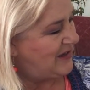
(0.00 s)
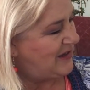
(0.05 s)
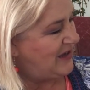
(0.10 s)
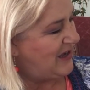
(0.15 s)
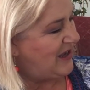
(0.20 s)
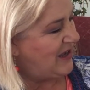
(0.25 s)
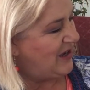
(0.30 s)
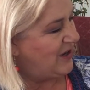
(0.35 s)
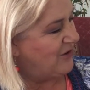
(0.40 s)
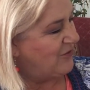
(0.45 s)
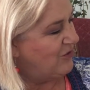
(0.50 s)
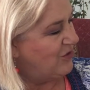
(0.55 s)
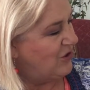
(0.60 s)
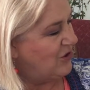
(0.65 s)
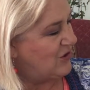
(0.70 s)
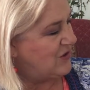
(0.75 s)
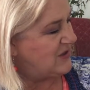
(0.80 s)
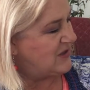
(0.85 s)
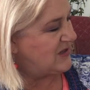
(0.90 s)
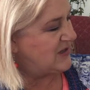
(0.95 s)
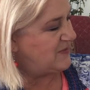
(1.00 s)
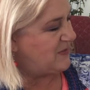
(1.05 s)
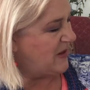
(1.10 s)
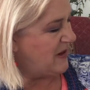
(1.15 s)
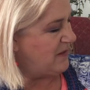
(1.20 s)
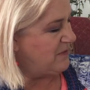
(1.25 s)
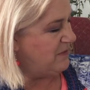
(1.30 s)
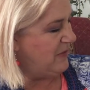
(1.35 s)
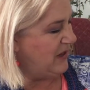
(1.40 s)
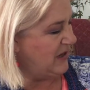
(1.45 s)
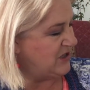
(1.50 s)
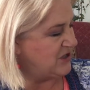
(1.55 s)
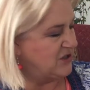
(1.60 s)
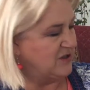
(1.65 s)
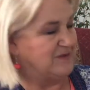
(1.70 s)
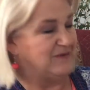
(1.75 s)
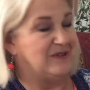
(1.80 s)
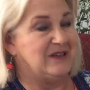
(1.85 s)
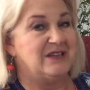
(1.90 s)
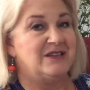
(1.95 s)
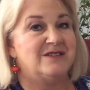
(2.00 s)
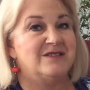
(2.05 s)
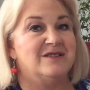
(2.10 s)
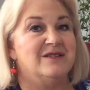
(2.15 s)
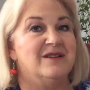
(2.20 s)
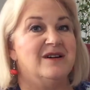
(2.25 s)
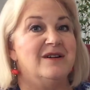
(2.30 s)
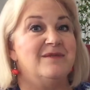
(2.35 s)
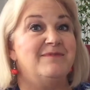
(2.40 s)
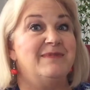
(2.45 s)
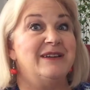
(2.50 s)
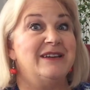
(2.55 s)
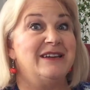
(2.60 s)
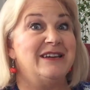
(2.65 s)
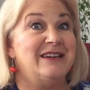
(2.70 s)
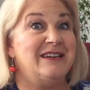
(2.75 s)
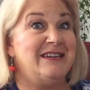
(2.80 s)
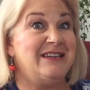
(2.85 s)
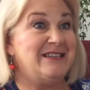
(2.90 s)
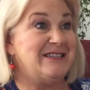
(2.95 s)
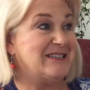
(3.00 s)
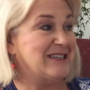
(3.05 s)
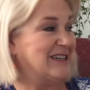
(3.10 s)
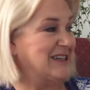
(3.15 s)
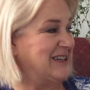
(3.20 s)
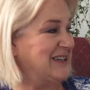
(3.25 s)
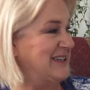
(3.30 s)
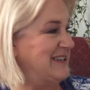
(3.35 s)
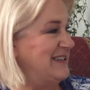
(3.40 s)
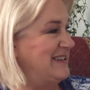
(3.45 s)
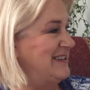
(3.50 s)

Kangaroos spend much of their time eating.